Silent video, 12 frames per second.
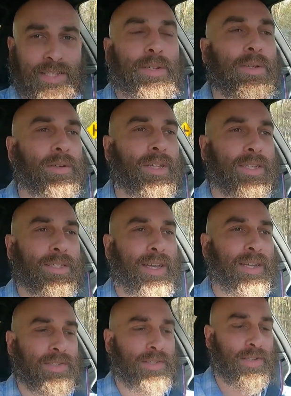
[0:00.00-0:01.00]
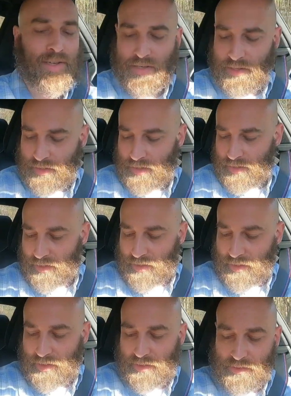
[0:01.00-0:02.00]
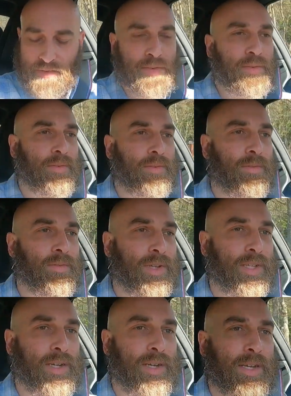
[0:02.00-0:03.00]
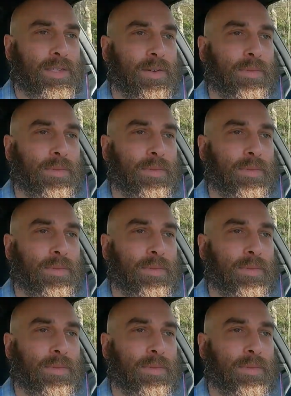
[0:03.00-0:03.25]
tuned this actually is really nice.